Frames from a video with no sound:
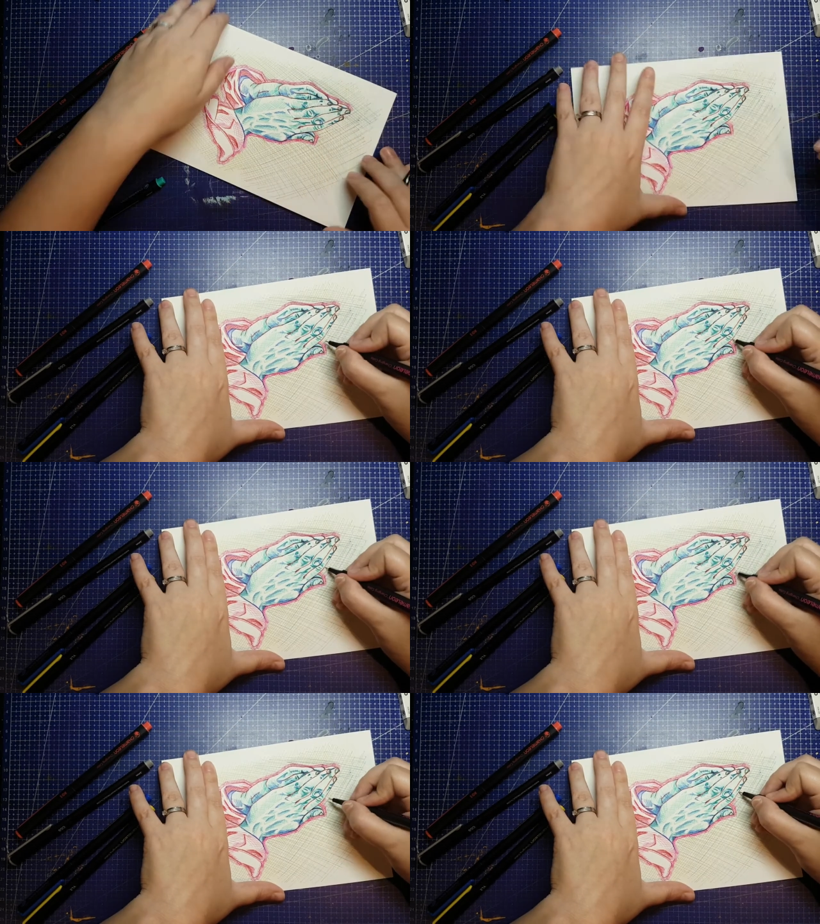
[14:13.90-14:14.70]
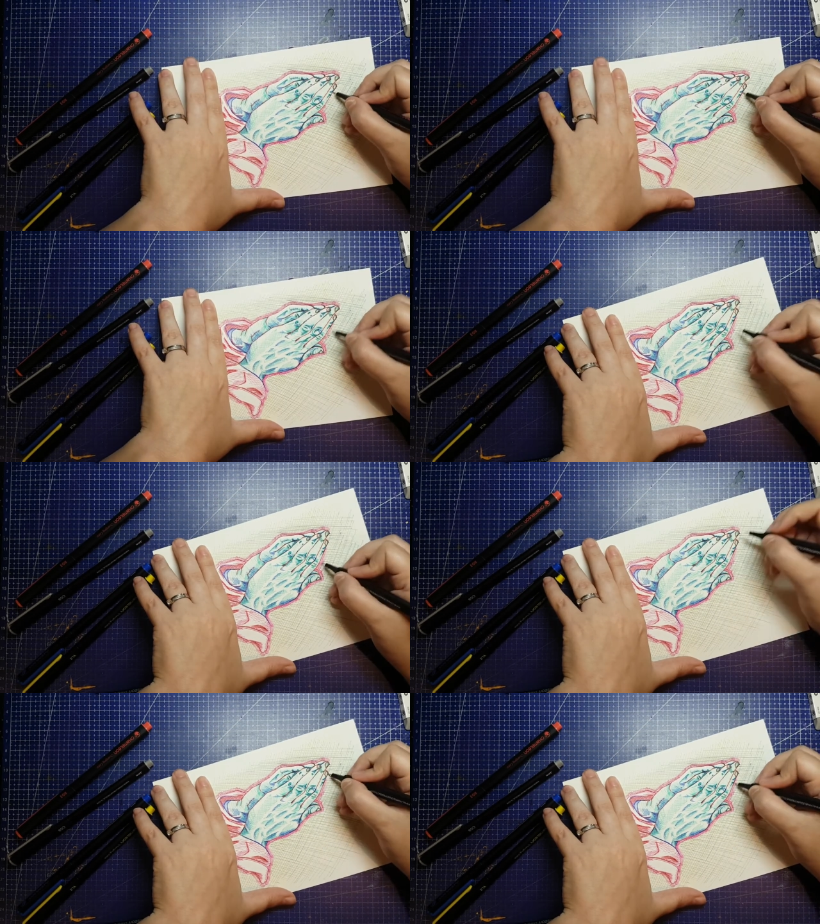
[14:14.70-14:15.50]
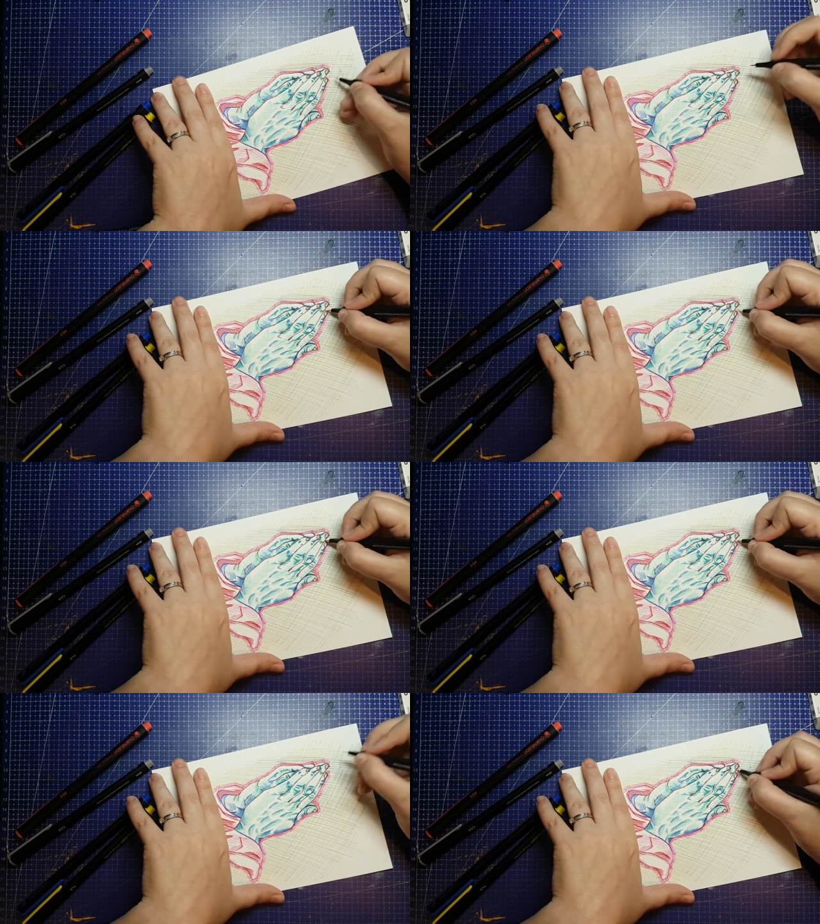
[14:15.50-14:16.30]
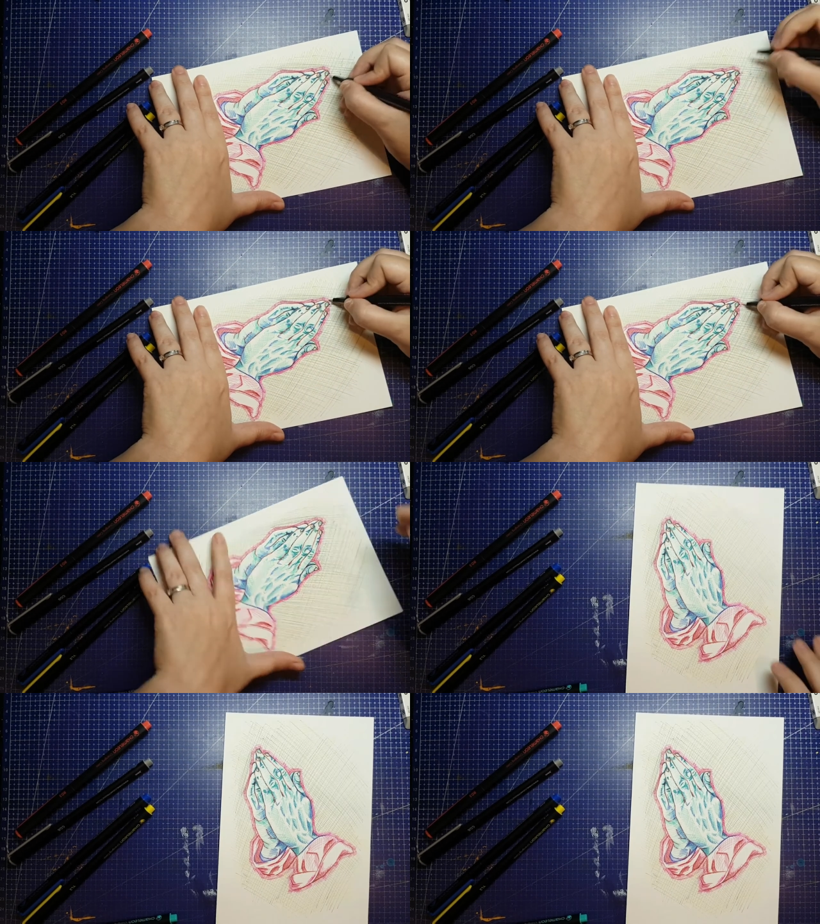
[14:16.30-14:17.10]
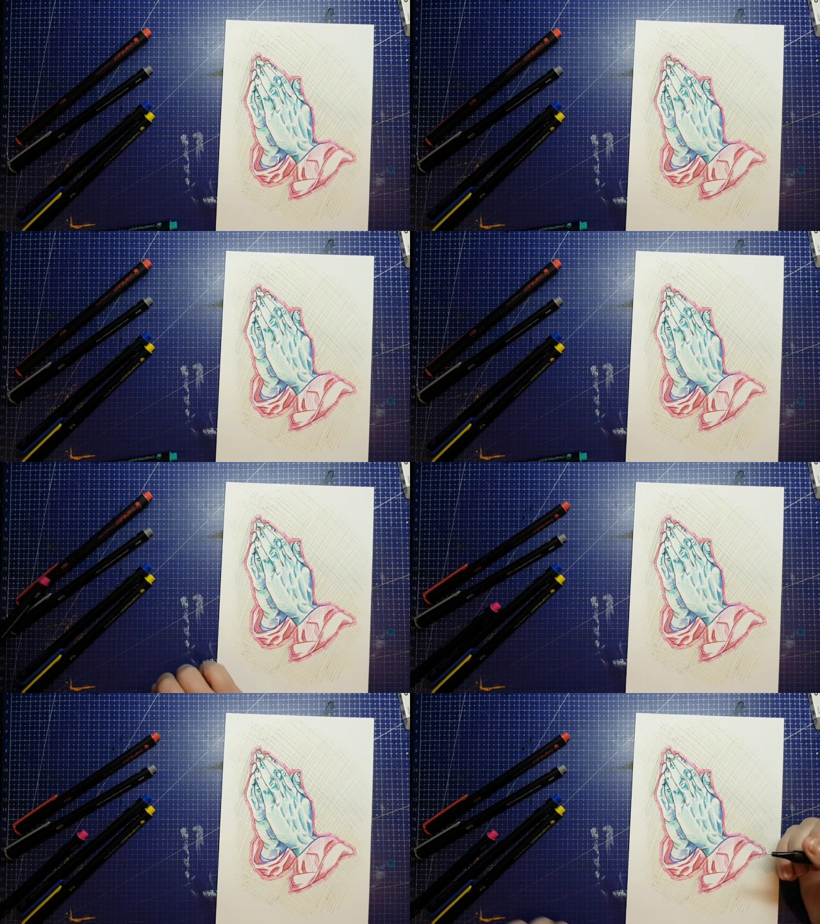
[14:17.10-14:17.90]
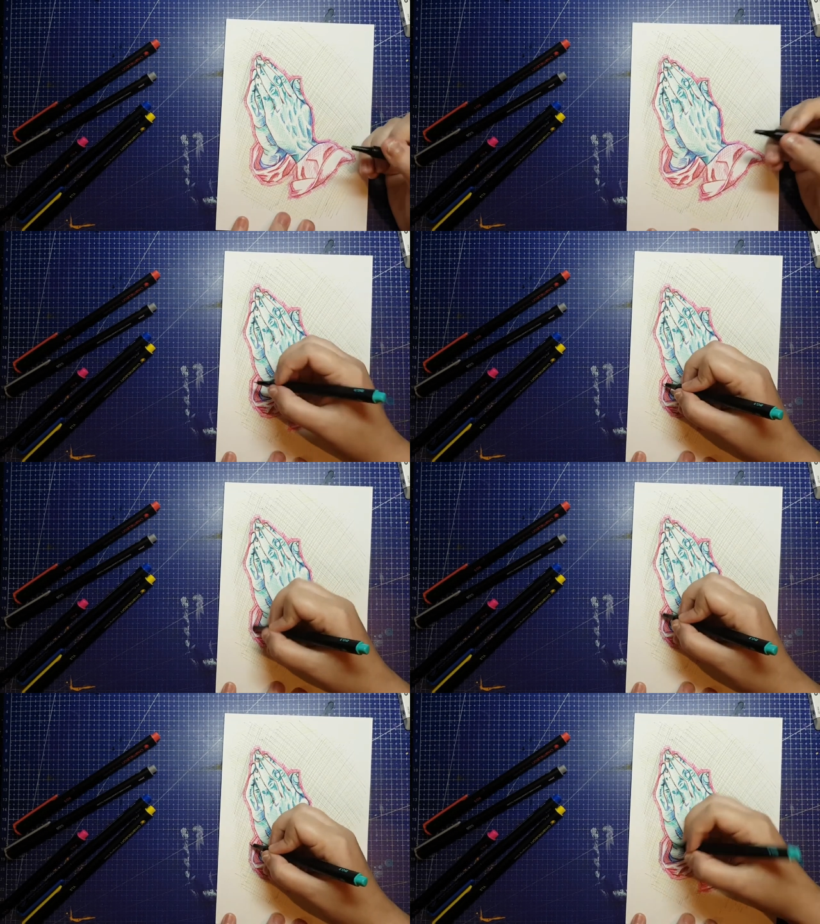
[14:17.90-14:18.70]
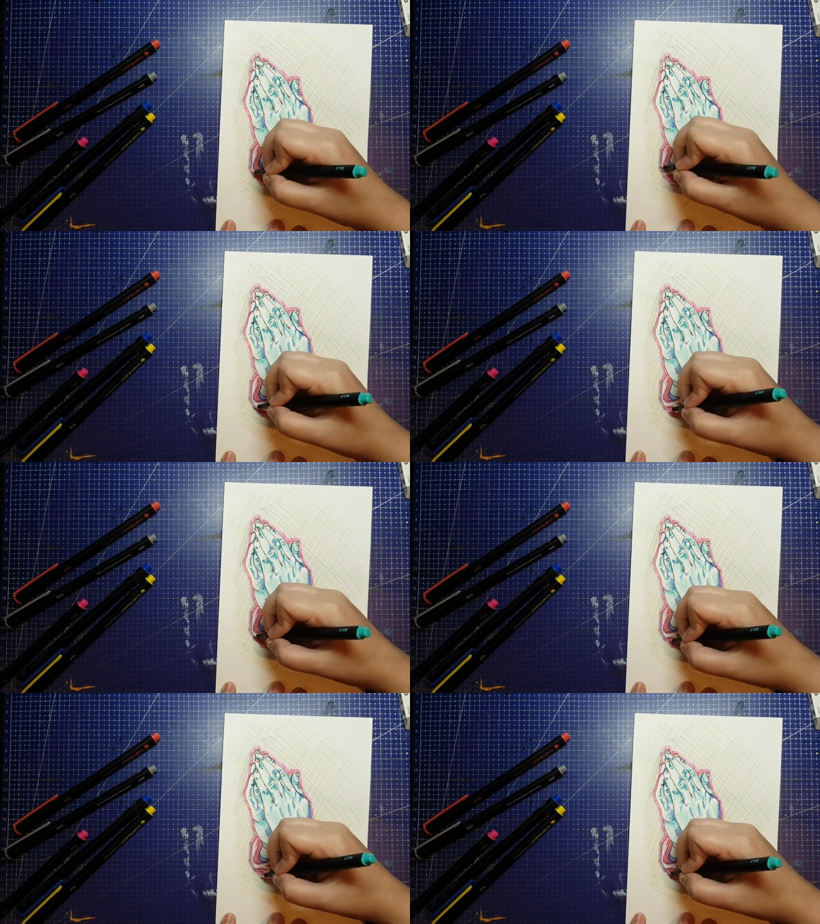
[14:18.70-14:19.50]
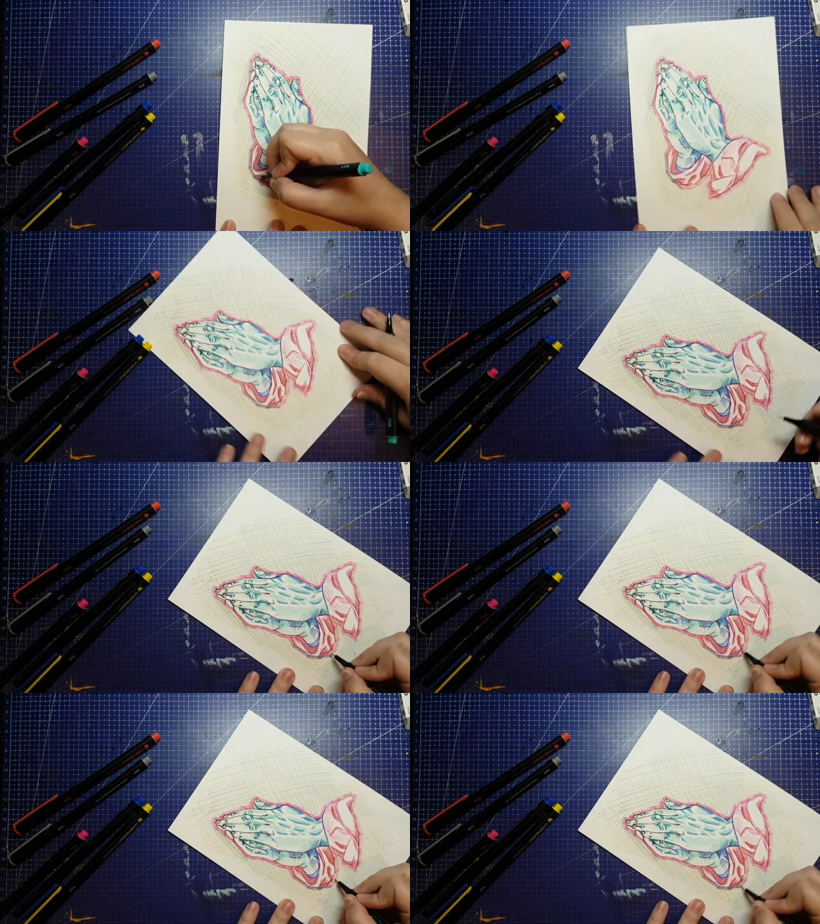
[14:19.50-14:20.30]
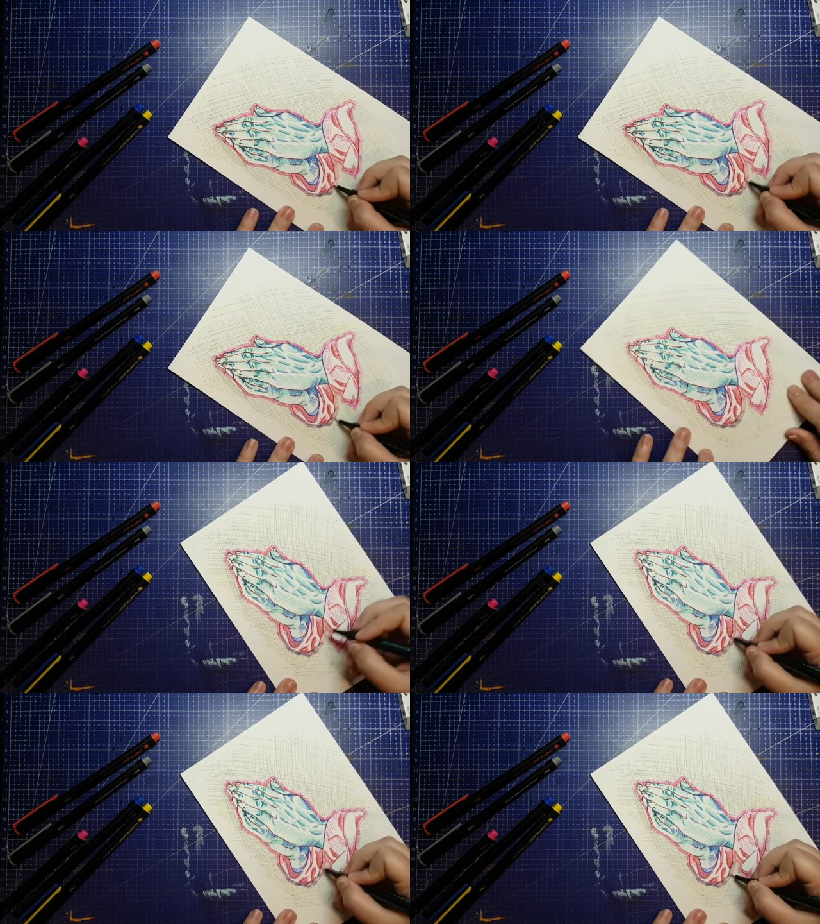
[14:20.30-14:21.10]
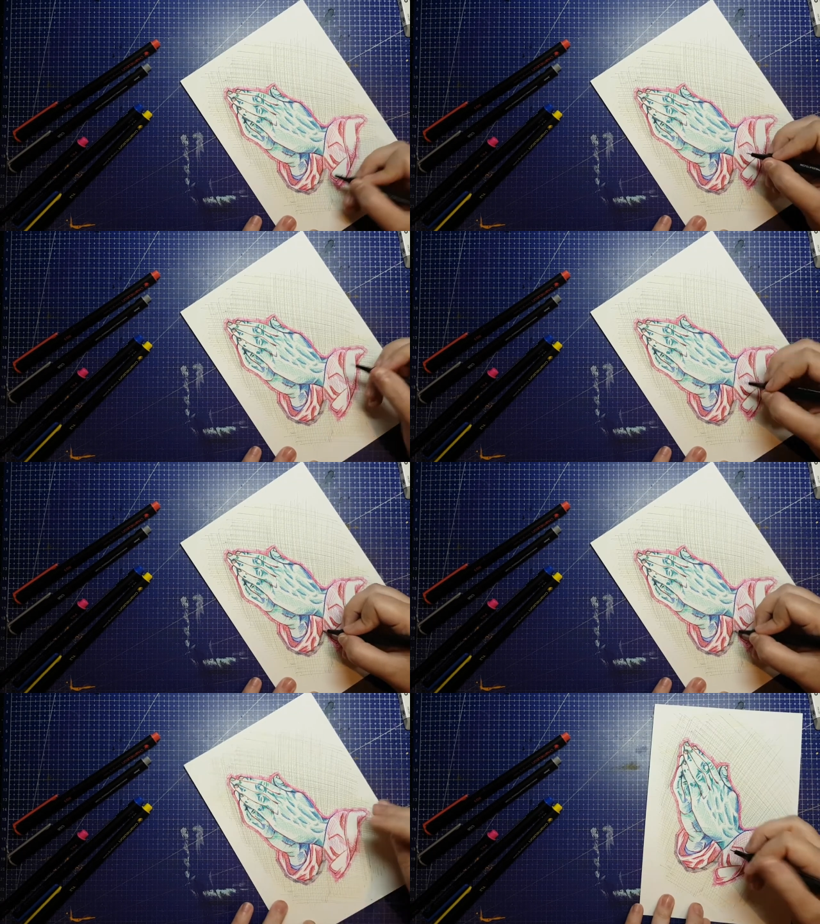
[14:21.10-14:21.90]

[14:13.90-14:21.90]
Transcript: [unreadable: no face in view]